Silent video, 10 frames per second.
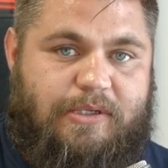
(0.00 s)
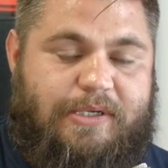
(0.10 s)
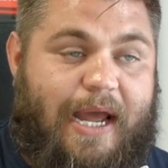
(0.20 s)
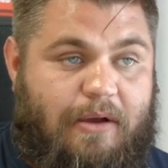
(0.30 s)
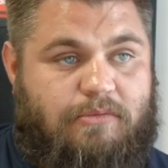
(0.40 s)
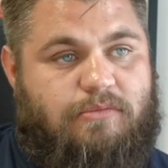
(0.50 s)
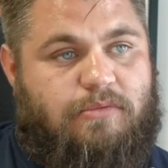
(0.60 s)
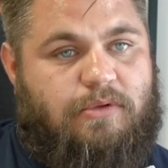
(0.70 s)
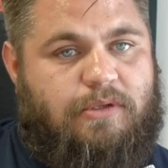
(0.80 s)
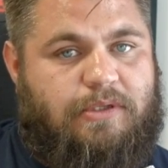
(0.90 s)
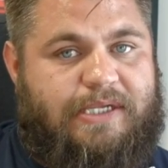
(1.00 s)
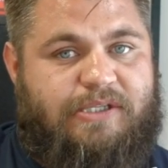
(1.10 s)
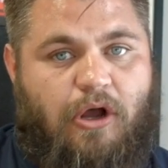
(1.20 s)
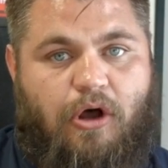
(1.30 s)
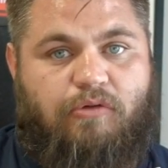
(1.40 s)
Now, it's
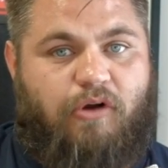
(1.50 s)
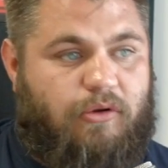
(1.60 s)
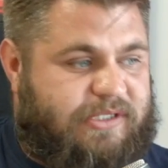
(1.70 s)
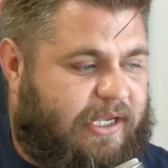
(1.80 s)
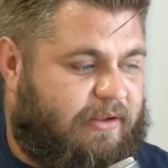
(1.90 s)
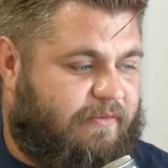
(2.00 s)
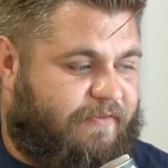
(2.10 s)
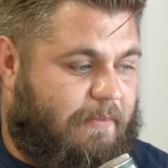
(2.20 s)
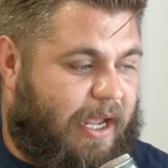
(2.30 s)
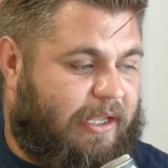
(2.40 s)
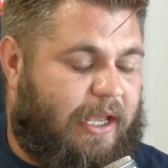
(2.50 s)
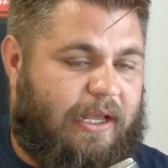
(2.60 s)
not all rosy for Mengi.